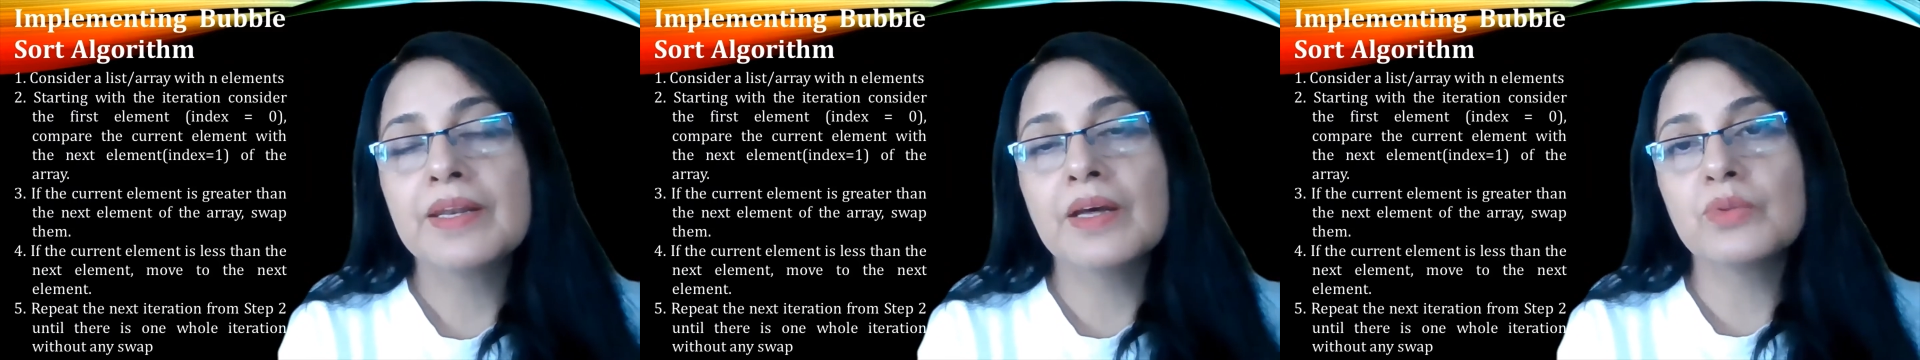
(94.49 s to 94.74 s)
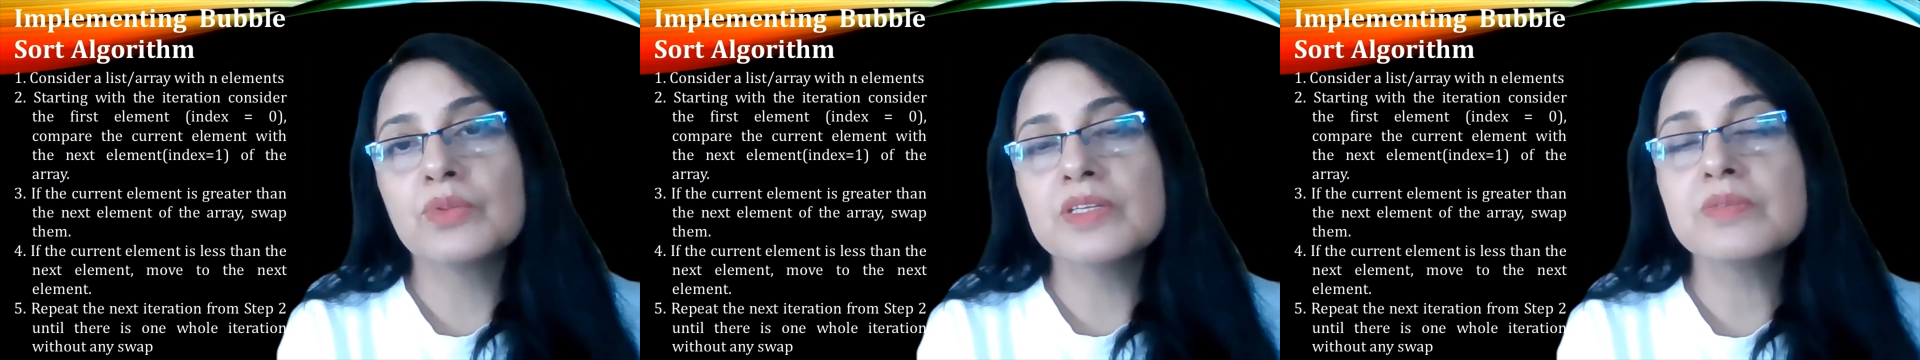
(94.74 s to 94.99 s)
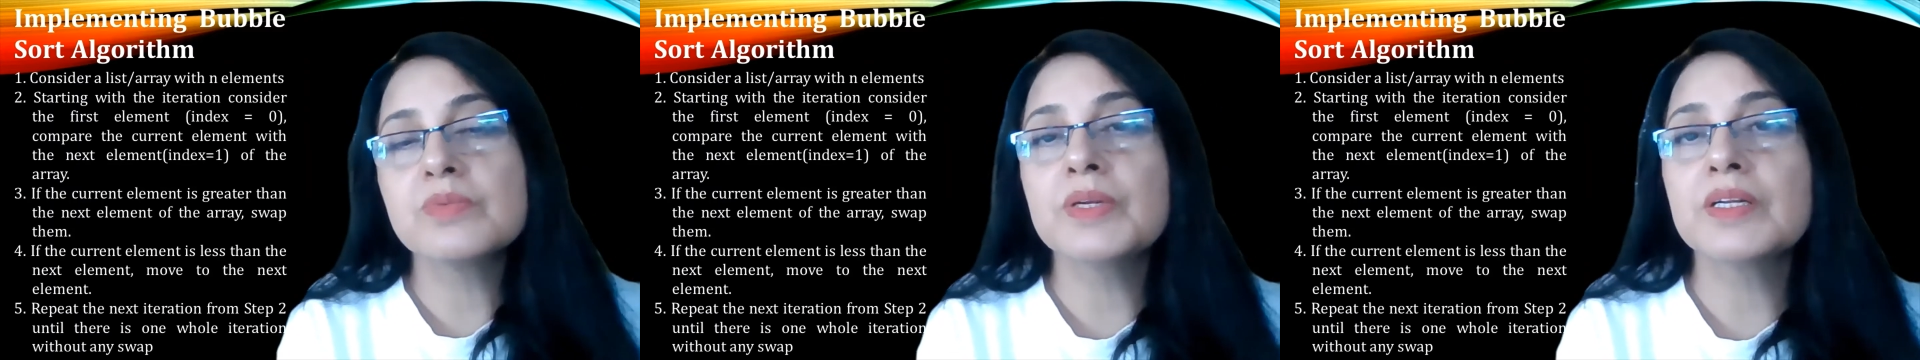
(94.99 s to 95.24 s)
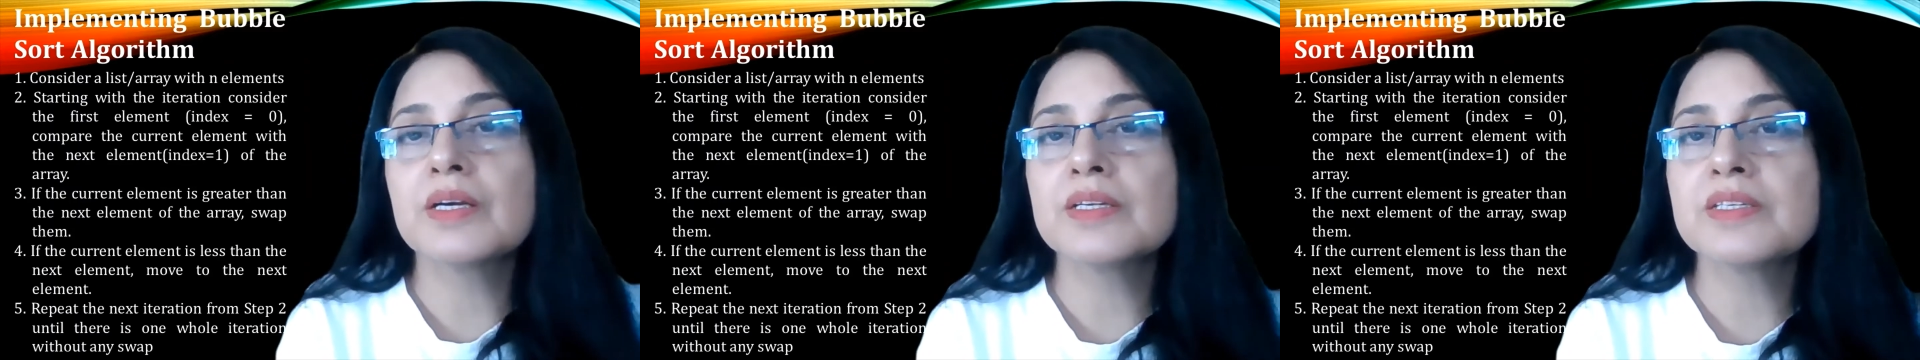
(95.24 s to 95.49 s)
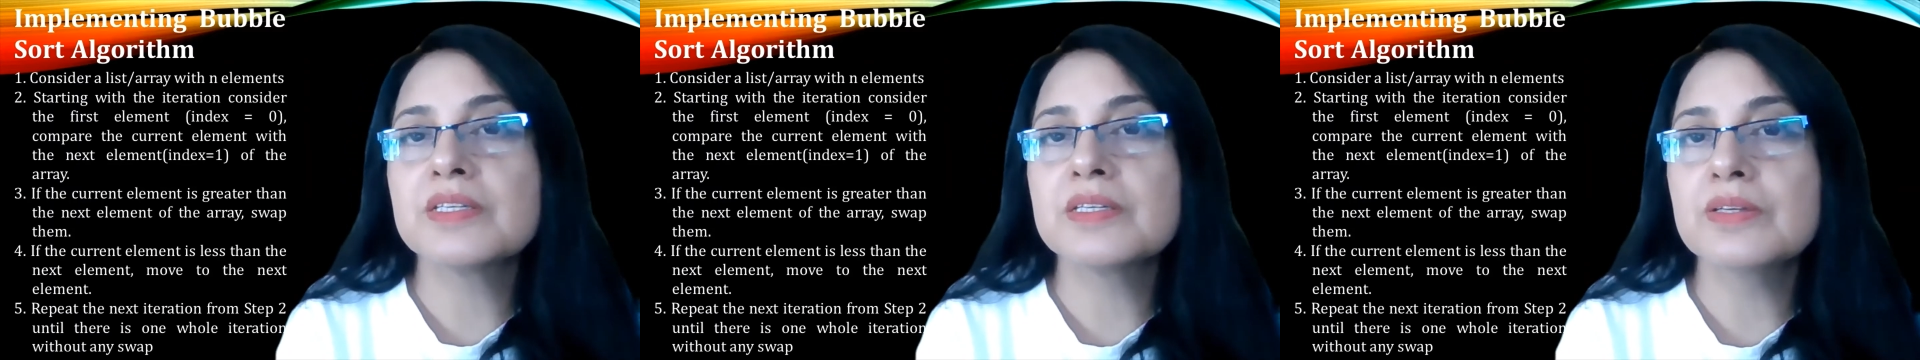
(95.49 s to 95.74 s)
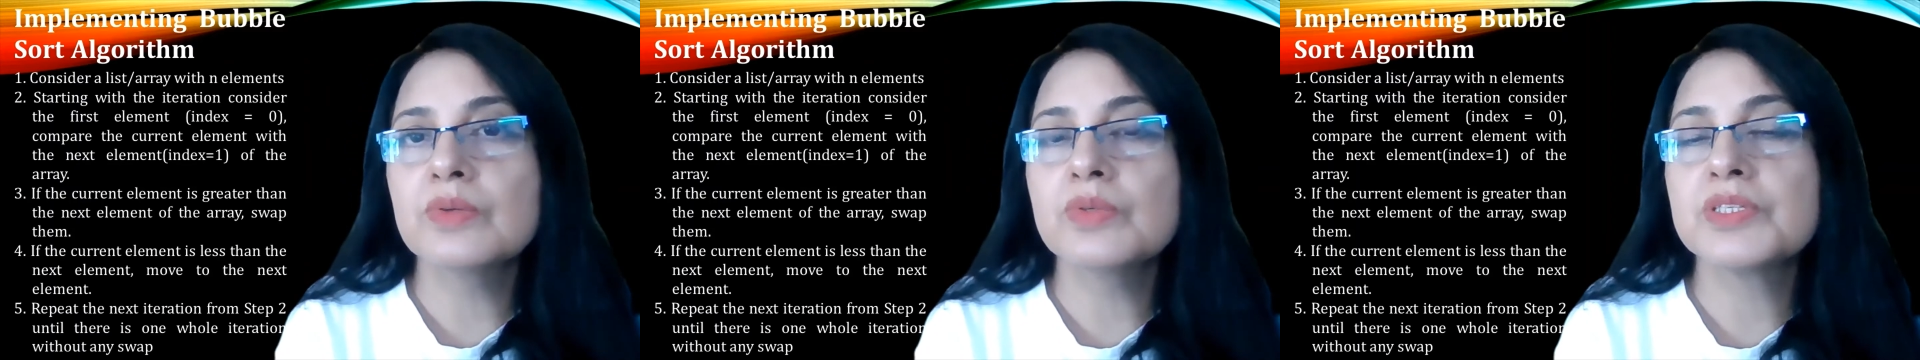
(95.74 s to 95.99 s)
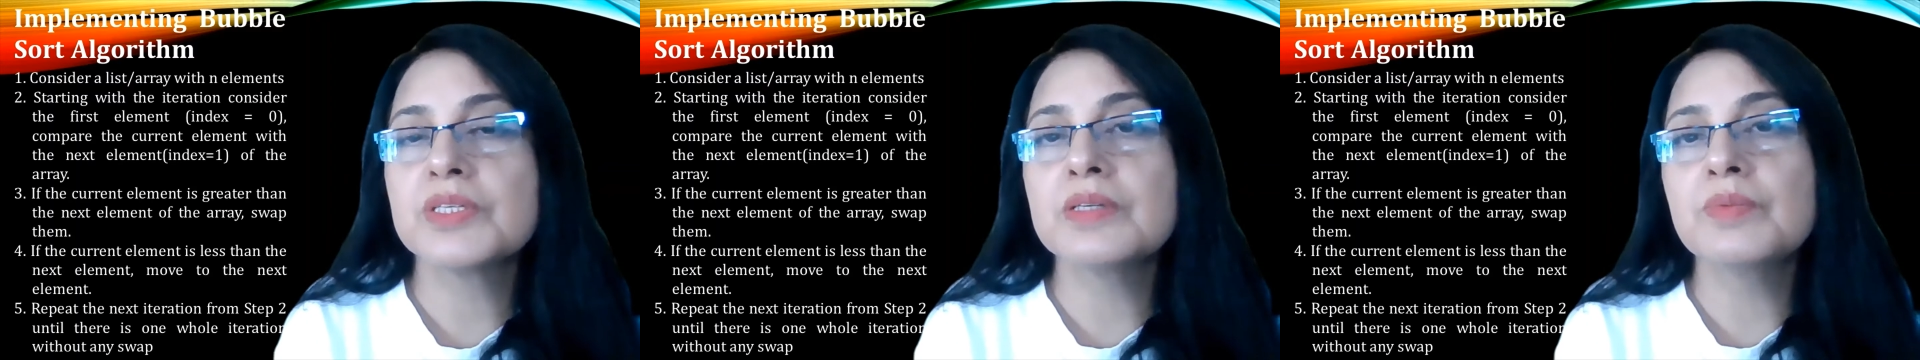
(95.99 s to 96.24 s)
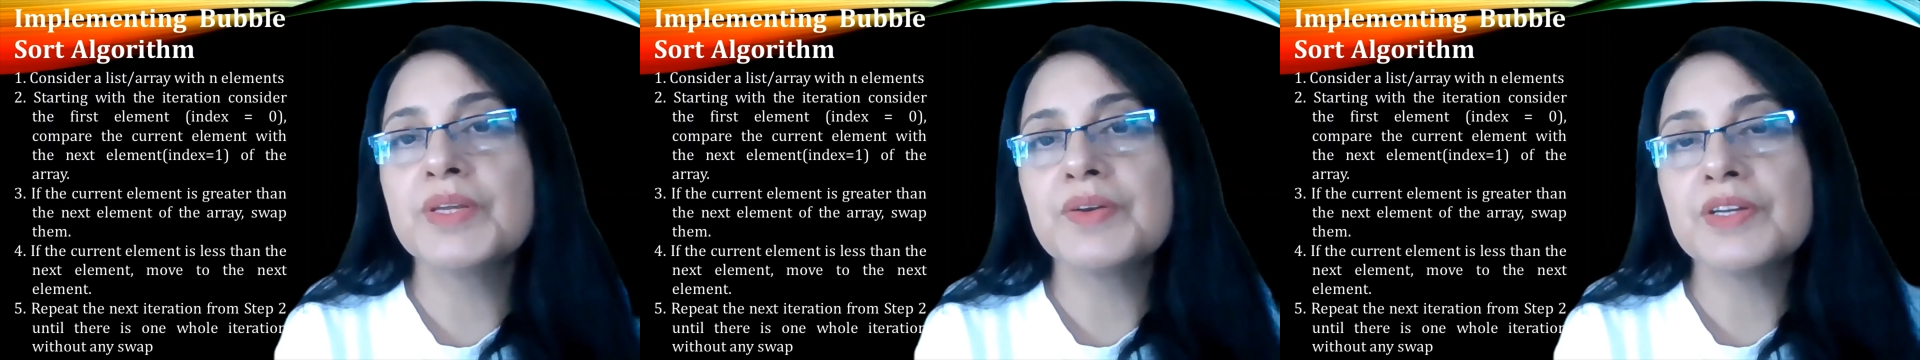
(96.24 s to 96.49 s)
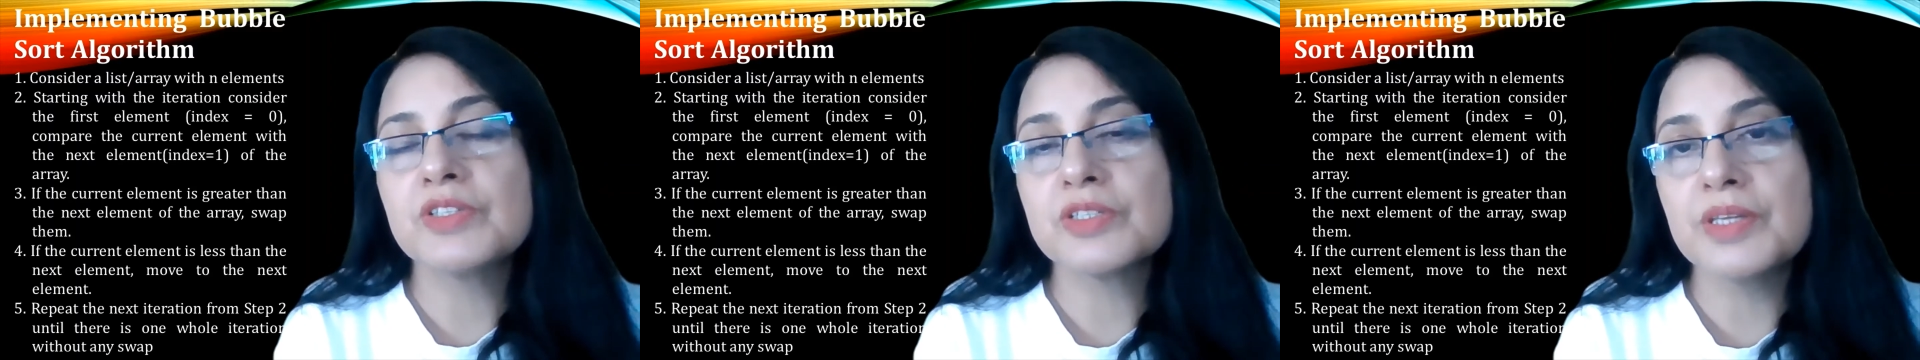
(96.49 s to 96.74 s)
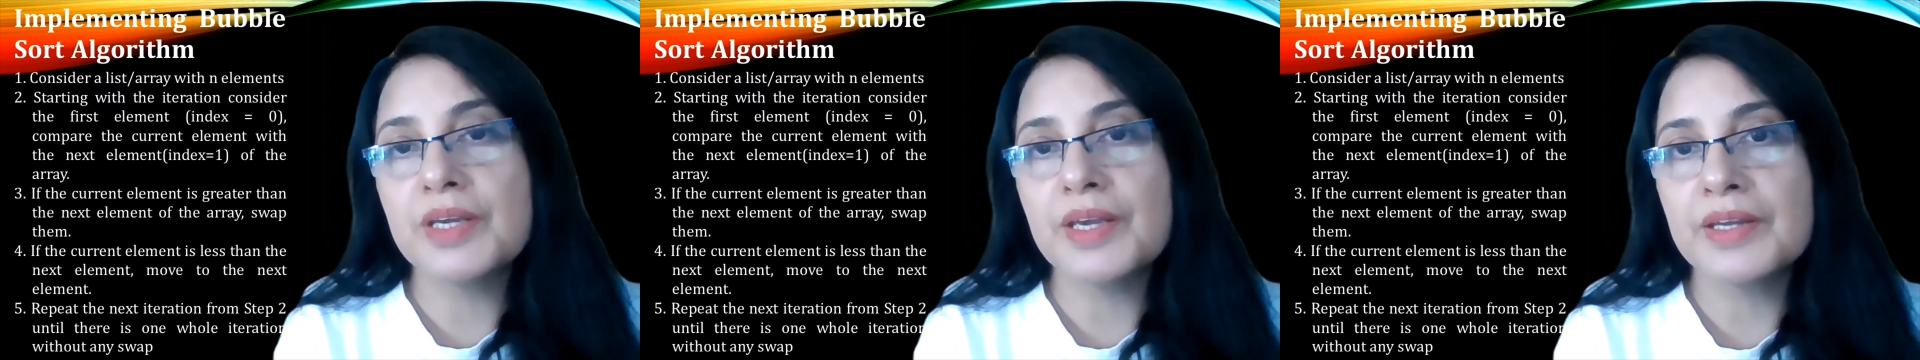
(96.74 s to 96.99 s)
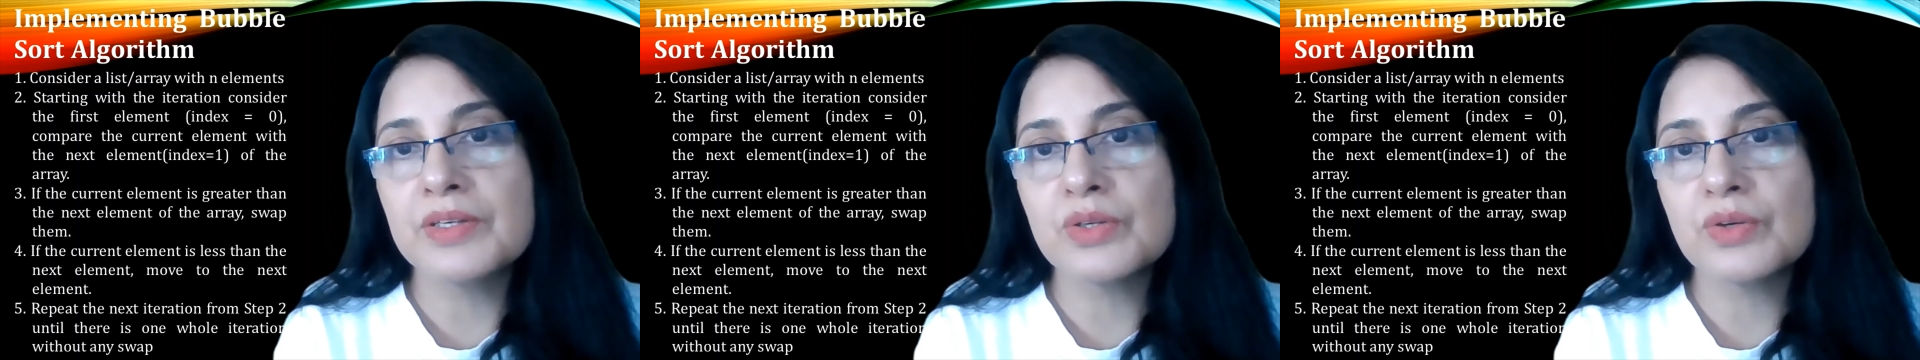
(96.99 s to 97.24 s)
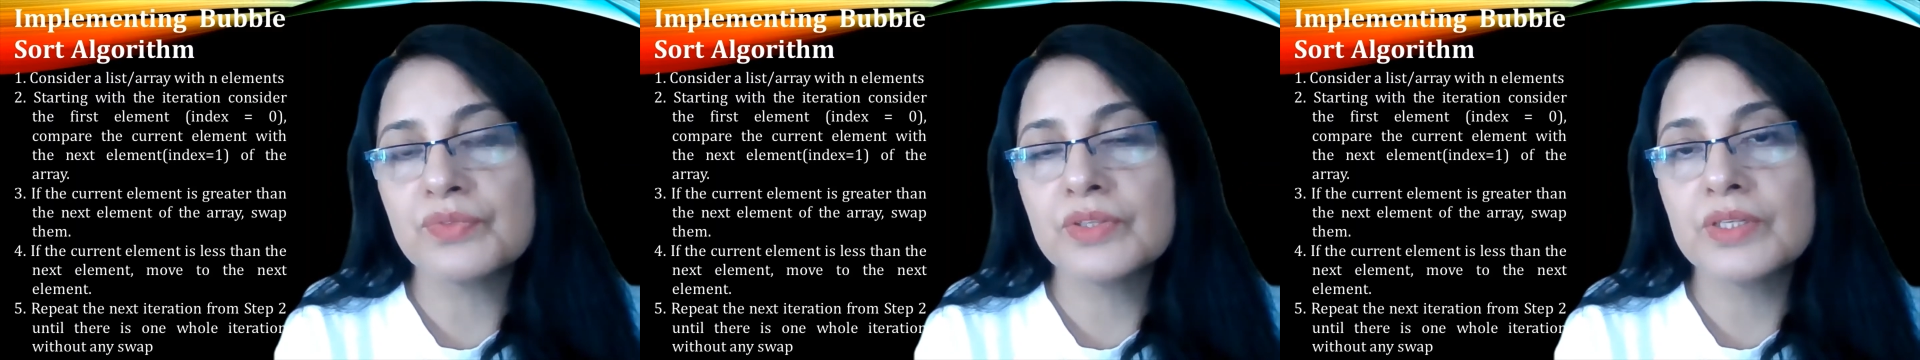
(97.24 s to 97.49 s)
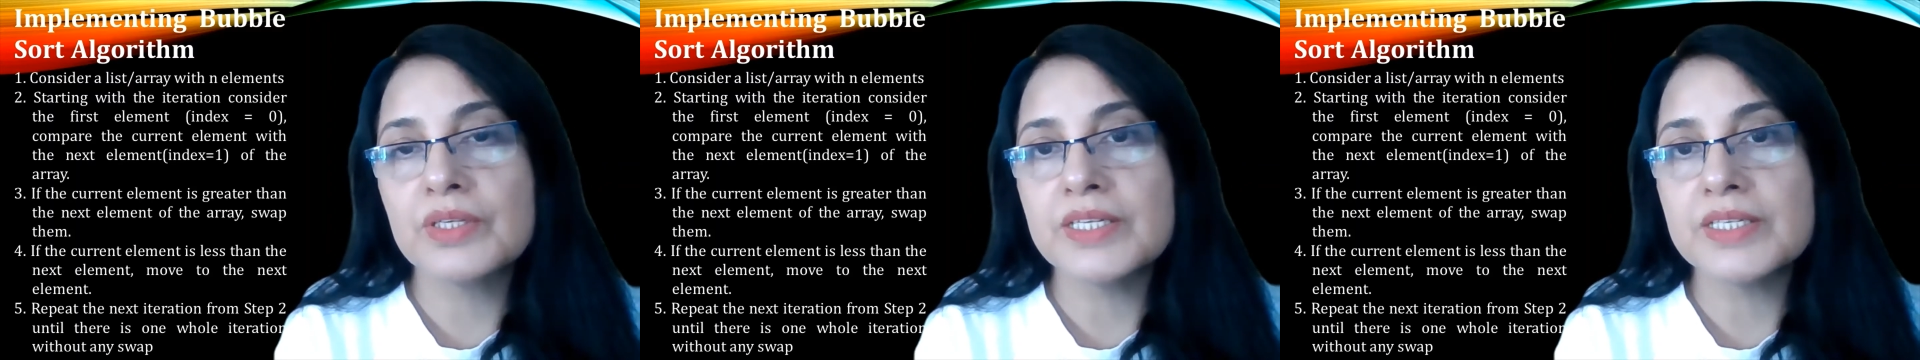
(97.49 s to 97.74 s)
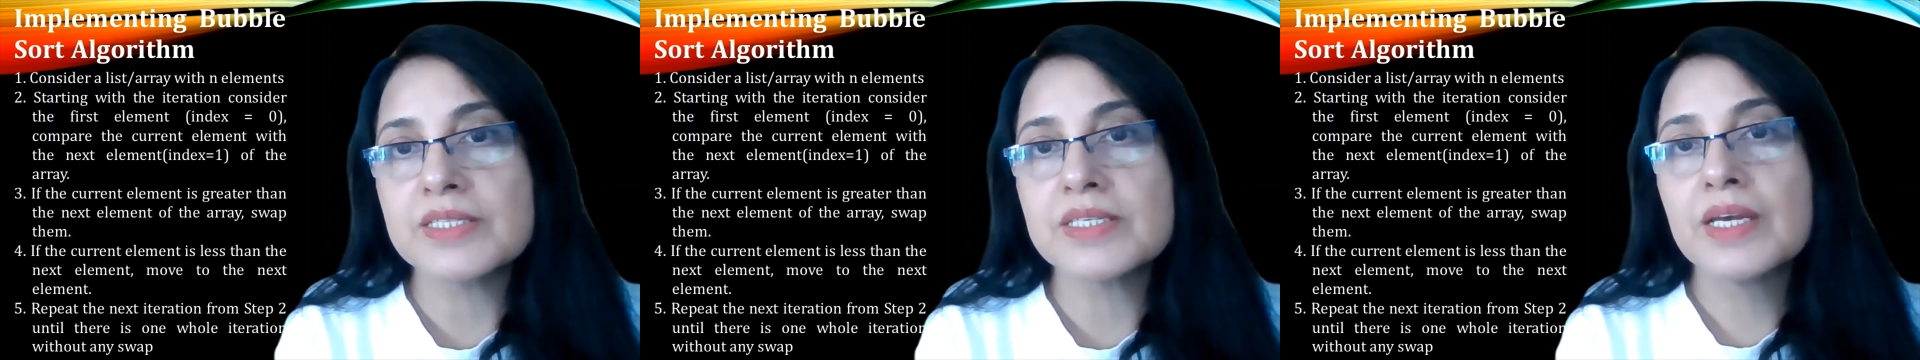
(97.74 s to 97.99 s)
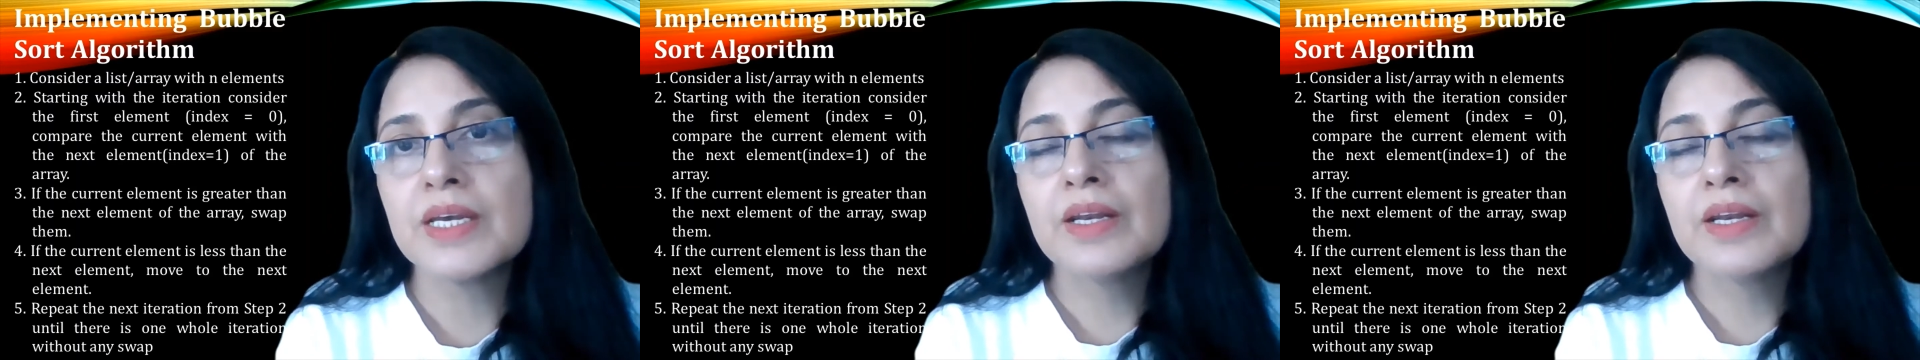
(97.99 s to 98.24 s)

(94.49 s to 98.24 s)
Now this will continue till we reach the end of the list.